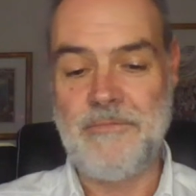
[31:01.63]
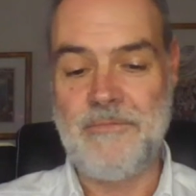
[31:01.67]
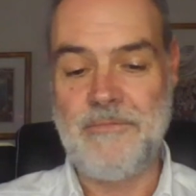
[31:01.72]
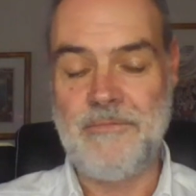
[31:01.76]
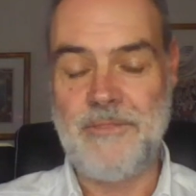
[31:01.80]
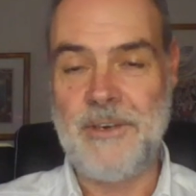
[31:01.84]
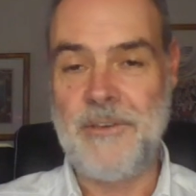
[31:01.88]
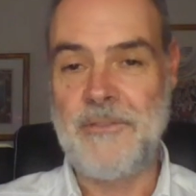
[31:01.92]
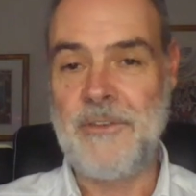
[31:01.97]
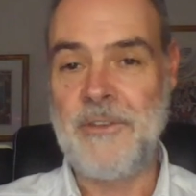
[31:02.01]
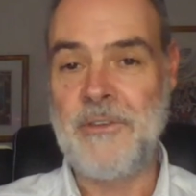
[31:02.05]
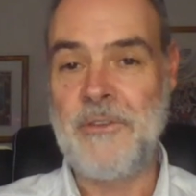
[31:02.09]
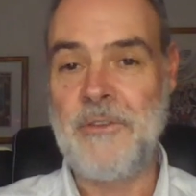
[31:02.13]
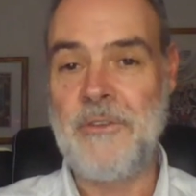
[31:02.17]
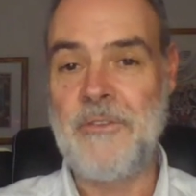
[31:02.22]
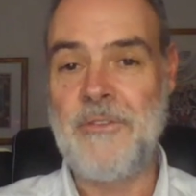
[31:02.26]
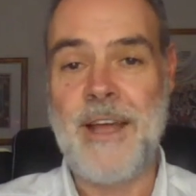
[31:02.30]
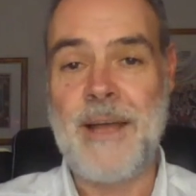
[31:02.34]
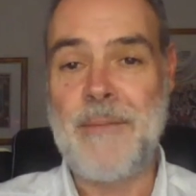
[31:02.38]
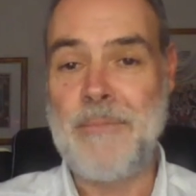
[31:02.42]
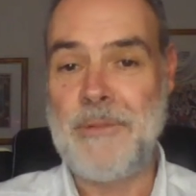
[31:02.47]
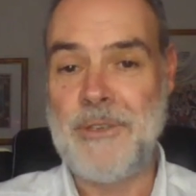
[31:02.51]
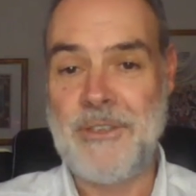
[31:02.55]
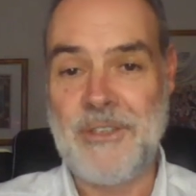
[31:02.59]
very often your
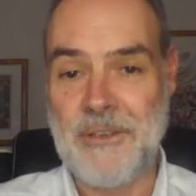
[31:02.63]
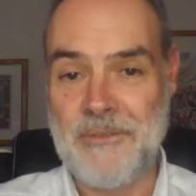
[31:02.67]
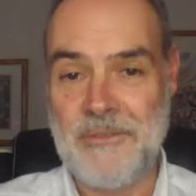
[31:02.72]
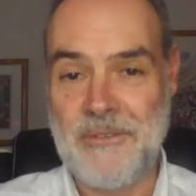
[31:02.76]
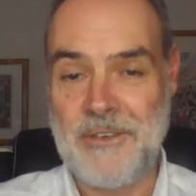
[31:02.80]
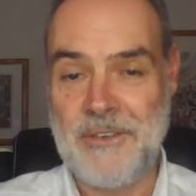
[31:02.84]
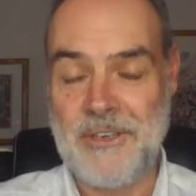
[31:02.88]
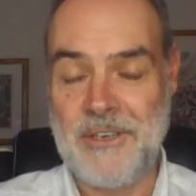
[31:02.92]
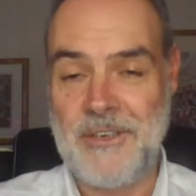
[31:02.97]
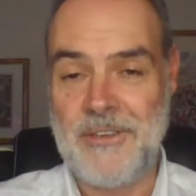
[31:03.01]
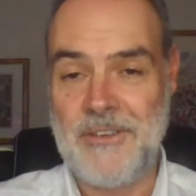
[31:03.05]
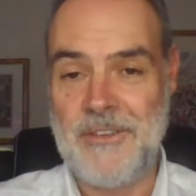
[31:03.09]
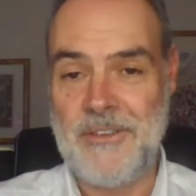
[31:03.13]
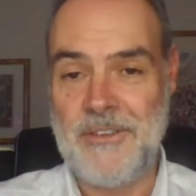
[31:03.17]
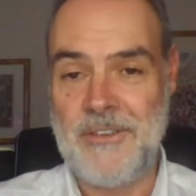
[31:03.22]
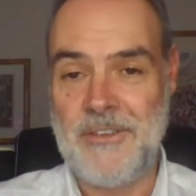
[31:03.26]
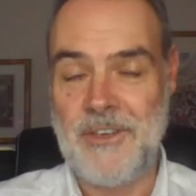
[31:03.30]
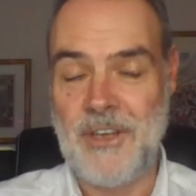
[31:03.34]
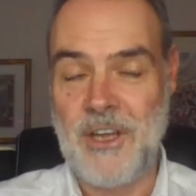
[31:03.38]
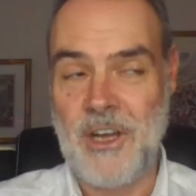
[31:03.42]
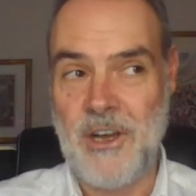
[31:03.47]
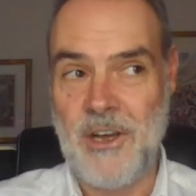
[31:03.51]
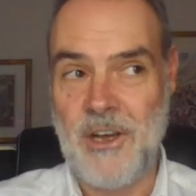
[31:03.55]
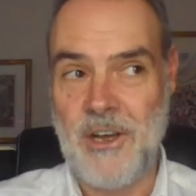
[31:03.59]
families don't
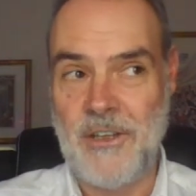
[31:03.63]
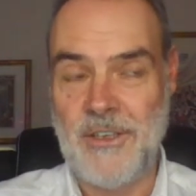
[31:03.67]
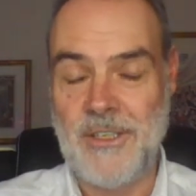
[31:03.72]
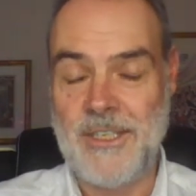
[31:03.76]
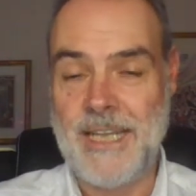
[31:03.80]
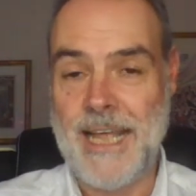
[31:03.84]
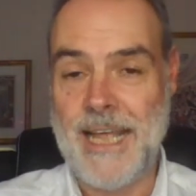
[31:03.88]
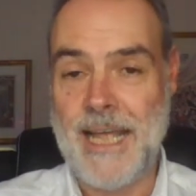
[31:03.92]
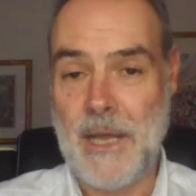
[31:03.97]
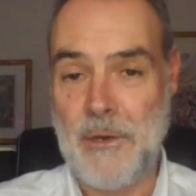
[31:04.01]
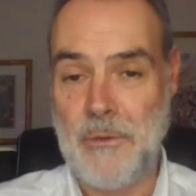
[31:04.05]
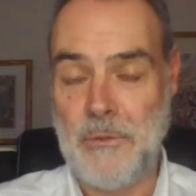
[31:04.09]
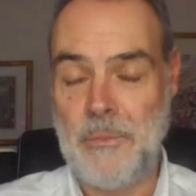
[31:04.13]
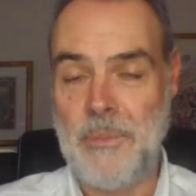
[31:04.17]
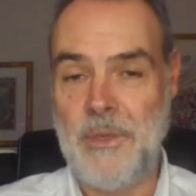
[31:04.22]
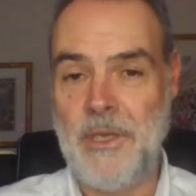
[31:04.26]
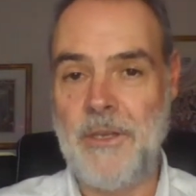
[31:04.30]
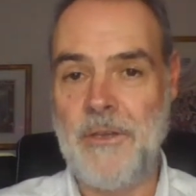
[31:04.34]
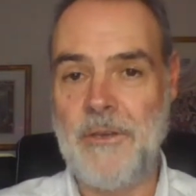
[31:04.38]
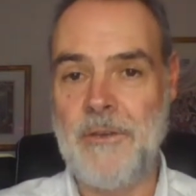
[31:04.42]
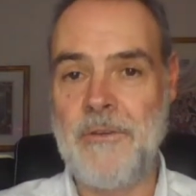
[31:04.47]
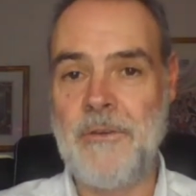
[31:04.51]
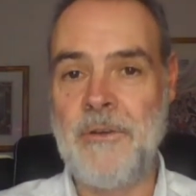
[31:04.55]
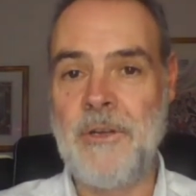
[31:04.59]
can't help
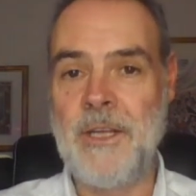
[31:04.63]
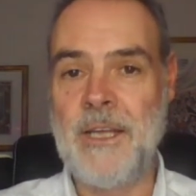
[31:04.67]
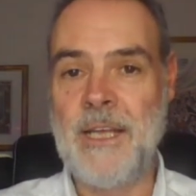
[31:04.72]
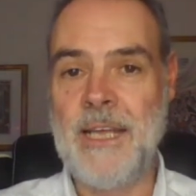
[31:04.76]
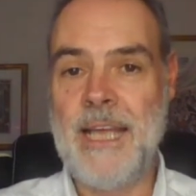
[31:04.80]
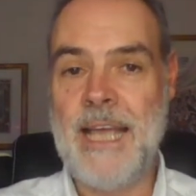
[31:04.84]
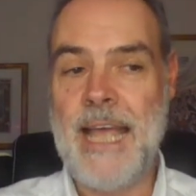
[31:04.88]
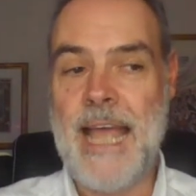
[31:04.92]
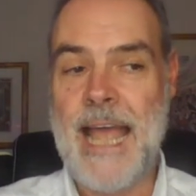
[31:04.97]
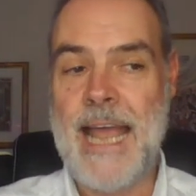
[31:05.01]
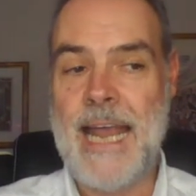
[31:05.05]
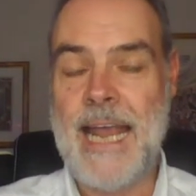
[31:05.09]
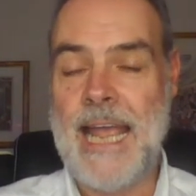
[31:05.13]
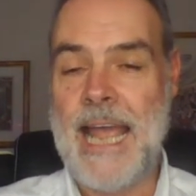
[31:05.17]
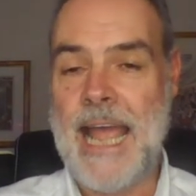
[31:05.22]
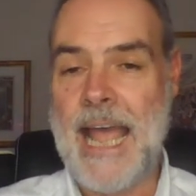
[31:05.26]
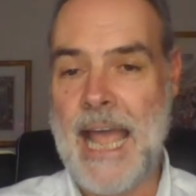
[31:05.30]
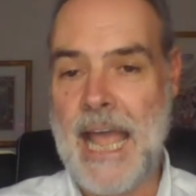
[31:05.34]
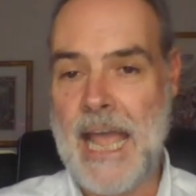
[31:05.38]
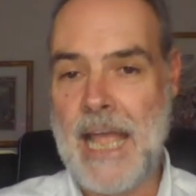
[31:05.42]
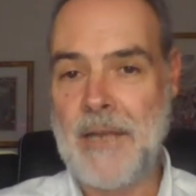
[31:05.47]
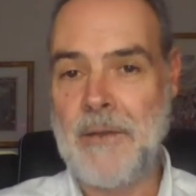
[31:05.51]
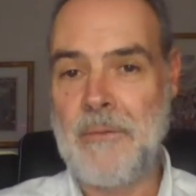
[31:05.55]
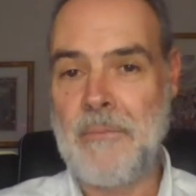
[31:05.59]
you and
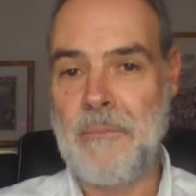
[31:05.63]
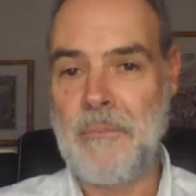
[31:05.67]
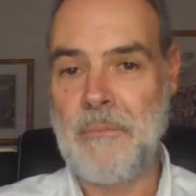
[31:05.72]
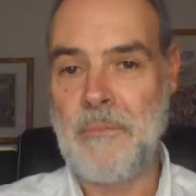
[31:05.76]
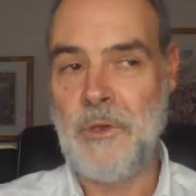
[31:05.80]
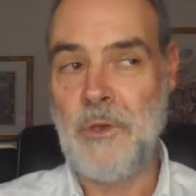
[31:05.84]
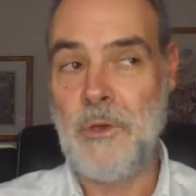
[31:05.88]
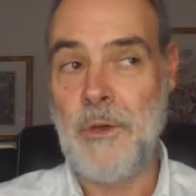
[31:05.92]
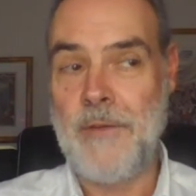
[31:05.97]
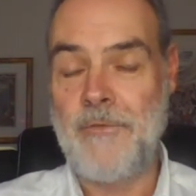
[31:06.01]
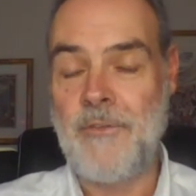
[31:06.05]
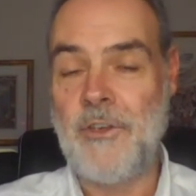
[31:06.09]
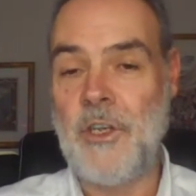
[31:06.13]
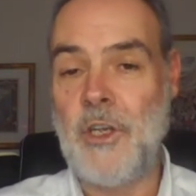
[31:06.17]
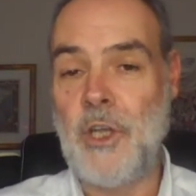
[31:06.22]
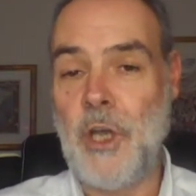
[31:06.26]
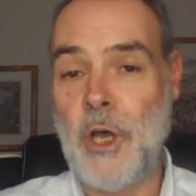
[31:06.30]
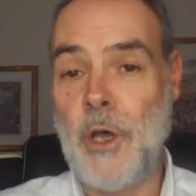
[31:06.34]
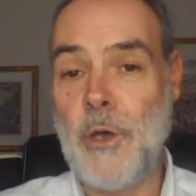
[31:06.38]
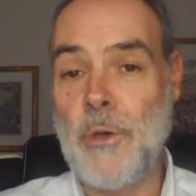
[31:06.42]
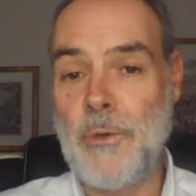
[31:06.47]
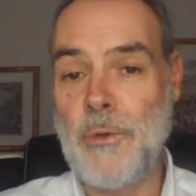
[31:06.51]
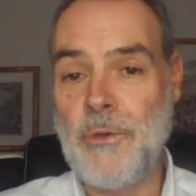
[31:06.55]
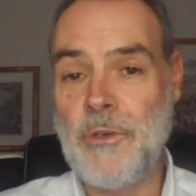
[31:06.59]
can you have to
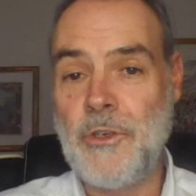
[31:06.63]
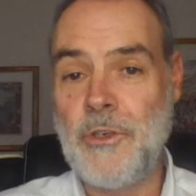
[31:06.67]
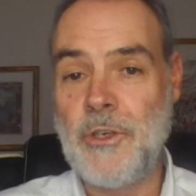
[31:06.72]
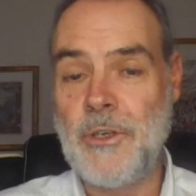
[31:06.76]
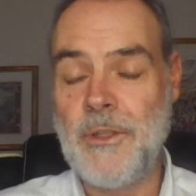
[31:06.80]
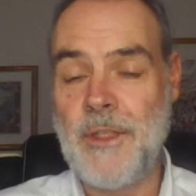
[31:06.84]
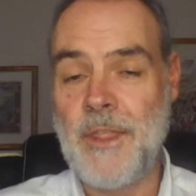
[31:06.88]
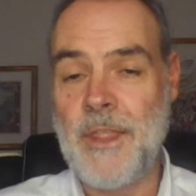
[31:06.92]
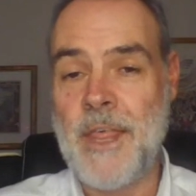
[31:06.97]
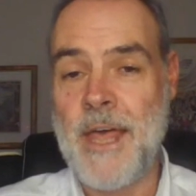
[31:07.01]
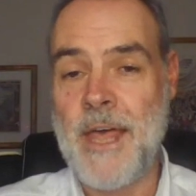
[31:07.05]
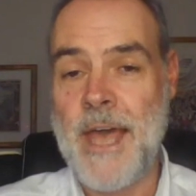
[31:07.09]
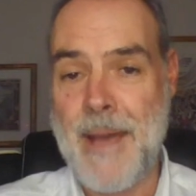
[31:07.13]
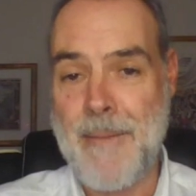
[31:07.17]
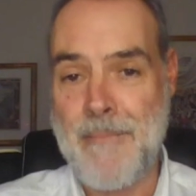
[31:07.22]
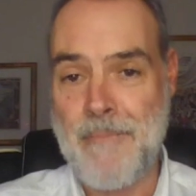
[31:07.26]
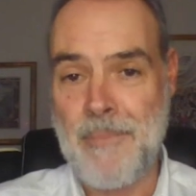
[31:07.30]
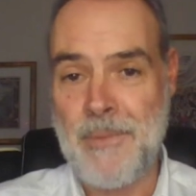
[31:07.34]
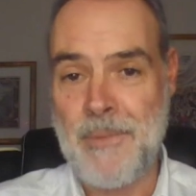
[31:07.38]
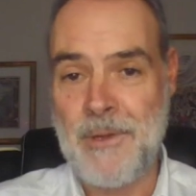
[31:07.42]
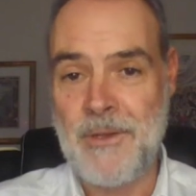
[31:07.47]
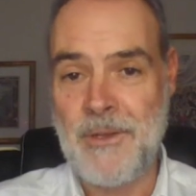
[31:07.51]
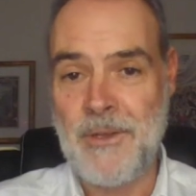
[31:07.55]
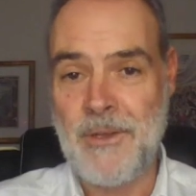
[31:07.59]
coach
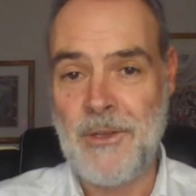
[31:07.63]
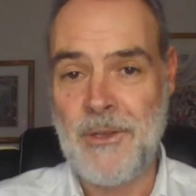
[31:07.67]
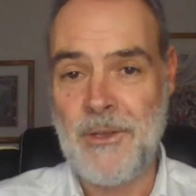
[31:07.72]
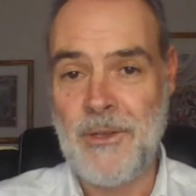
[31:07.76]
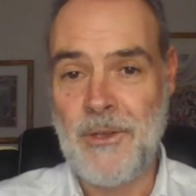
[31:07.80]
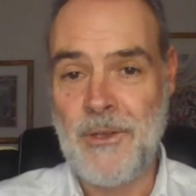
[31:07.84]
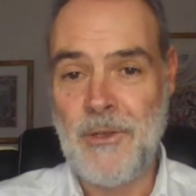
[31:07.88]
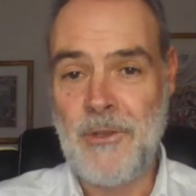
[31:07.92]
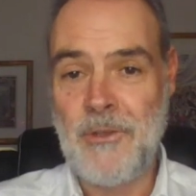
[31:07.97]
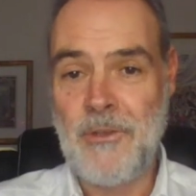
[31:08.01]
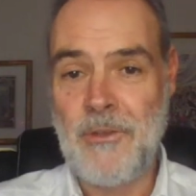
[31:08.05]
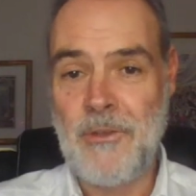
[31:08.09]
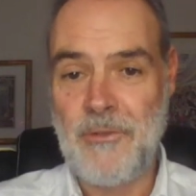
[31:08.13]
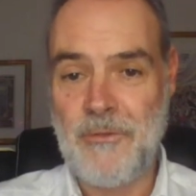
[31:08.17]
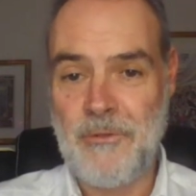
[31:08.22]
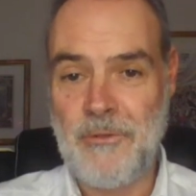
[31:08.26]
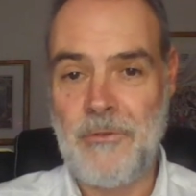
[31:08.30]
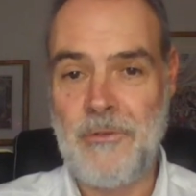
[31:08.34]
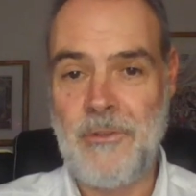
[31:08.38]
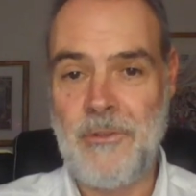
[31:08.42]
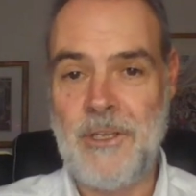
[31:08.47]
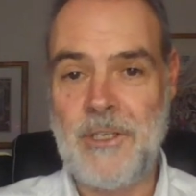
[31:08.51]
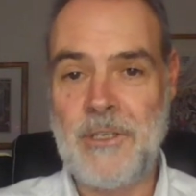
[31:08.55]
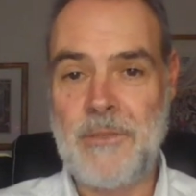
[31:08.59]
them mm -hmm.
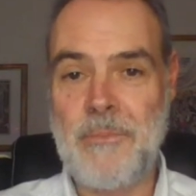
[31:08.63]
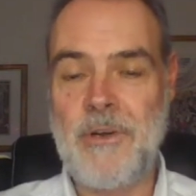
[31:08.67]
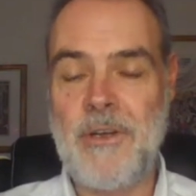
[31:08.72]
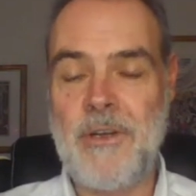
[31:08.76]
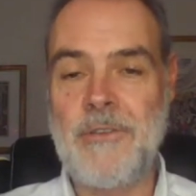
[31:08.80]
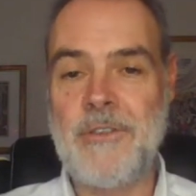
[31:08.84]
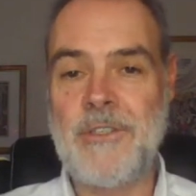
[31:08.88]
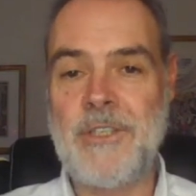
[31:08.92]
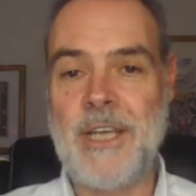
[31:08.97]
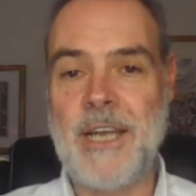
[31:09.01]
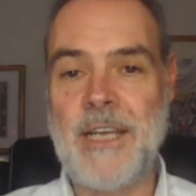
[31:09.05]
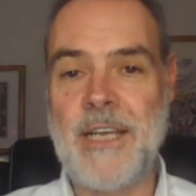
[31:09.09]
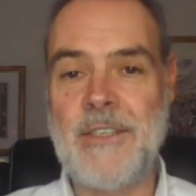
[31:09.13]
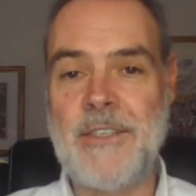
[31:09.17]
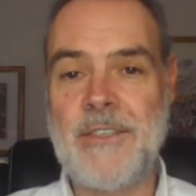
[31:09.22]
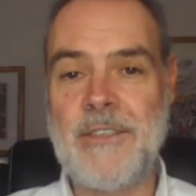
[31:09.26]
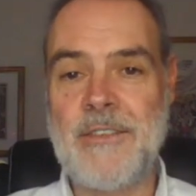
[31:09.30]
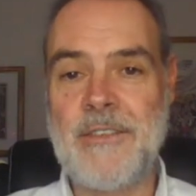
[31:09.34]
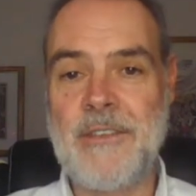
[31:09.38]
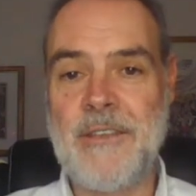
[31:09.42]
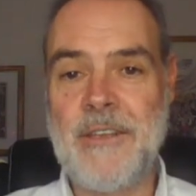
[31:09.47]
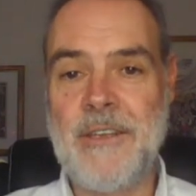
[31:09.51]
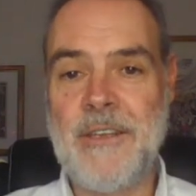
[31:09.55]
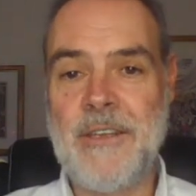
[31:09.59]
through this process
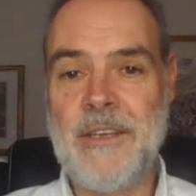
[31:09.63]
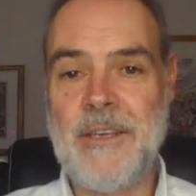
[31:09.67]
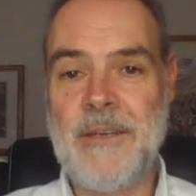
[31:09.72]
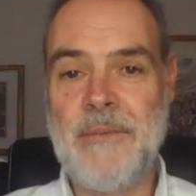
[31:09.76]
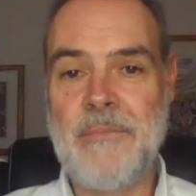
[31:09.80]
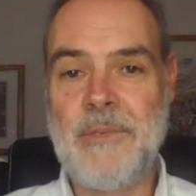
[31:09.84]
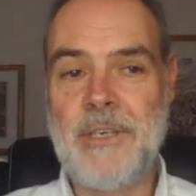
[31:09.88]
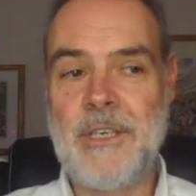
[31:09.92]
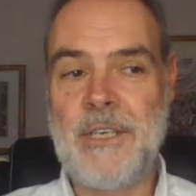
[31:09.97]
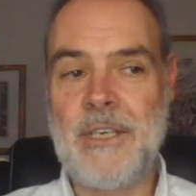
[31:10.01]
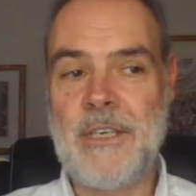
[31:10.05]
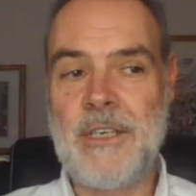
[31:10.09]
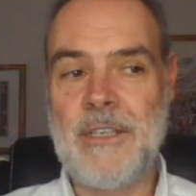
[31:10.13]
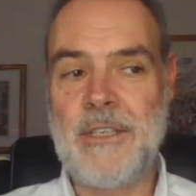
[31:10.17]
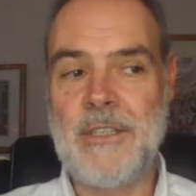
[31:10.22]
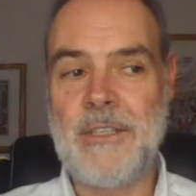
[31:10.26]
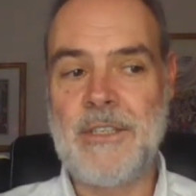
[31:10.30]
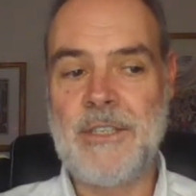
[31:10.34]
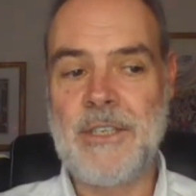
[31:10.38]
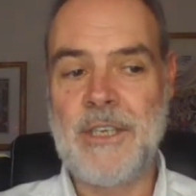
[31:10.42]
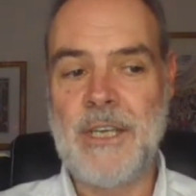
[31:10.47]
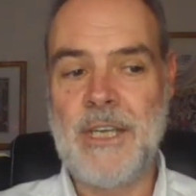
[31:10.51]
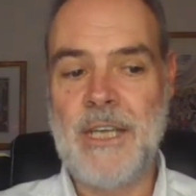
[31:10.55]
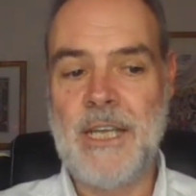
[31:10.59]
because